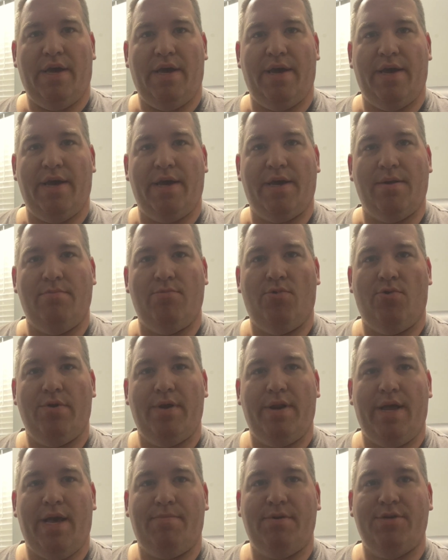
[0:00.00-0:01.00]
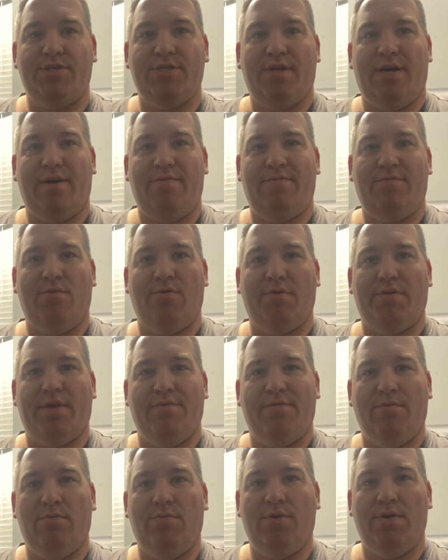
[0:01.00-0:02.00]
Hey, good morning. Happy July 4th,
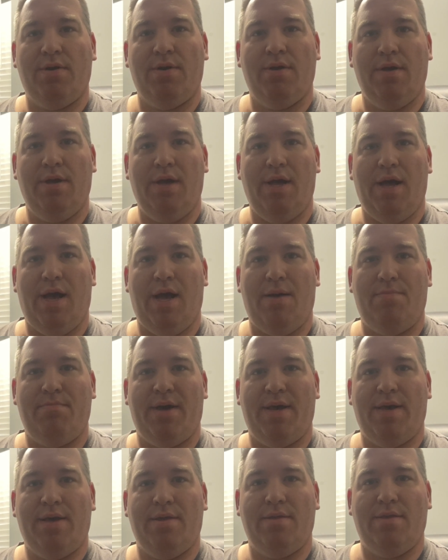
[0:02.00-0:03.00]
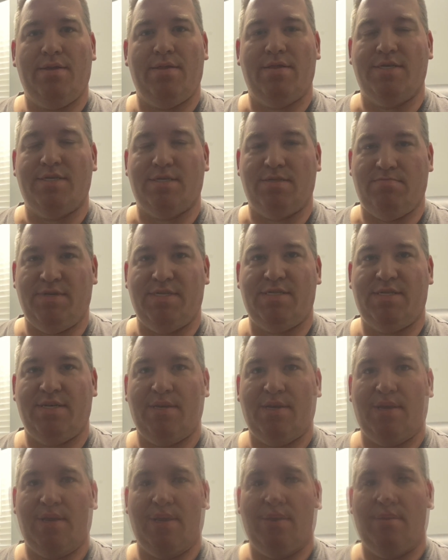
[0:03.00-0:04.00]
everyone. I'm Matt, and this is
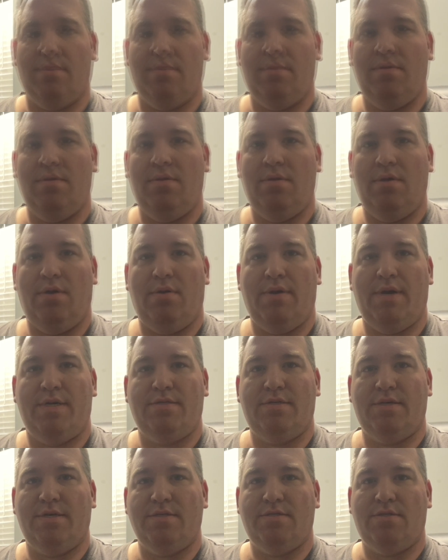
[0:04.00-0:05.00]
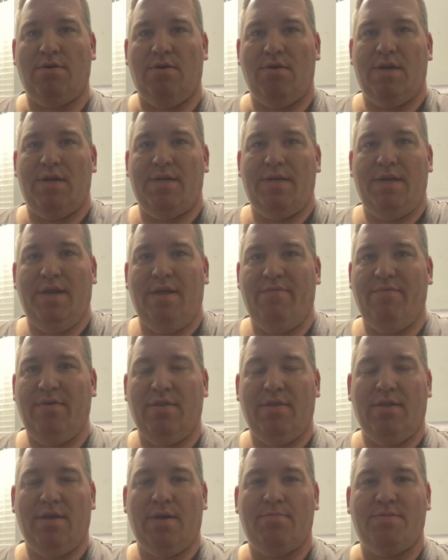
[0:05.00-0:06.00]
Mid-10 Geek. All right, to get started, I didn't have
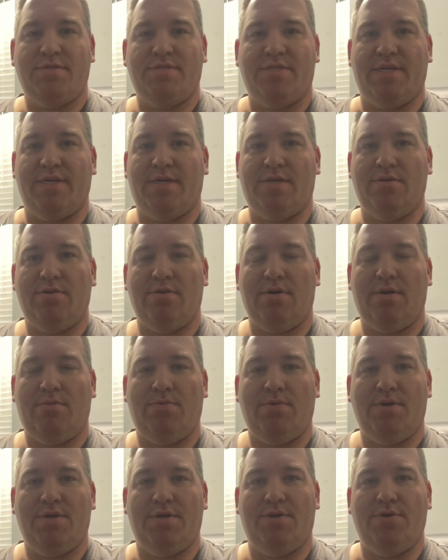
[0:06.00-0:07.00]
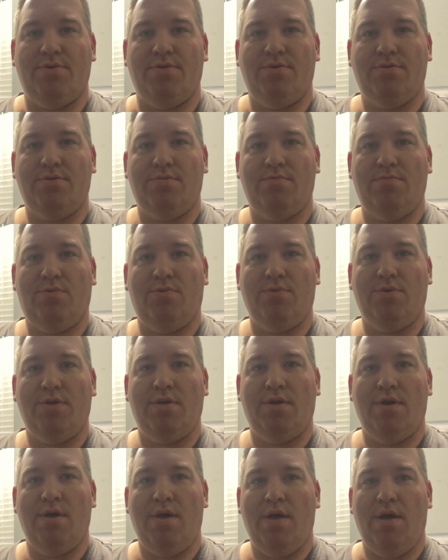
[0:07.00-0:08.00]
anything particular I wanted to do this
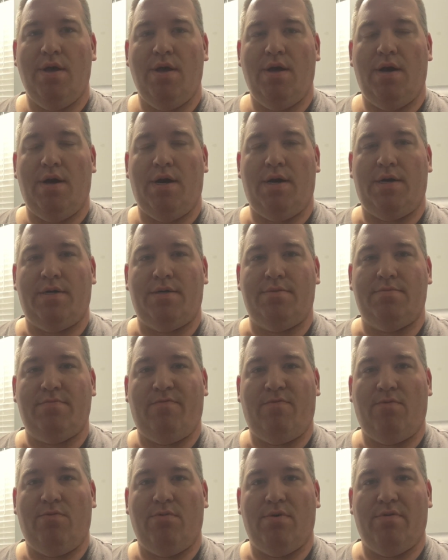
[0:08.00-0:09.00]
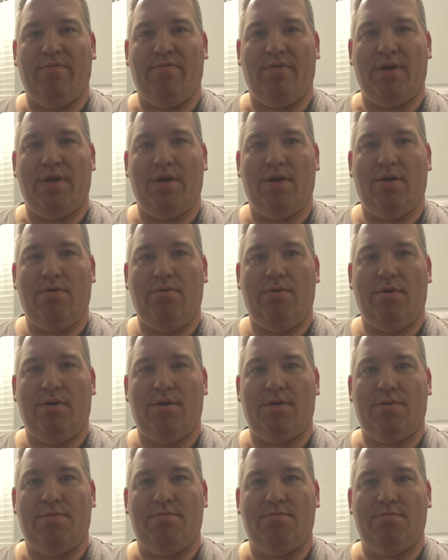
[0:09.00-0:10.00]
morning for a
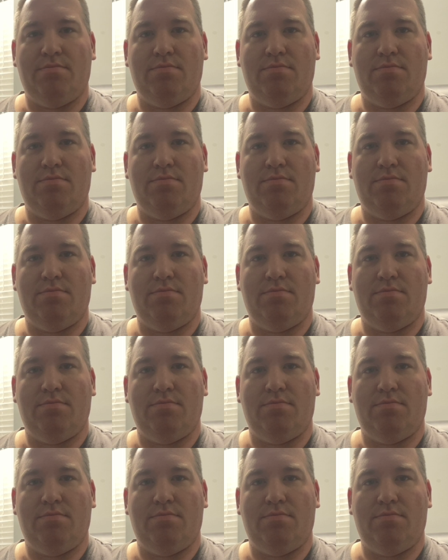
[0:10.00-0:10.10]
video.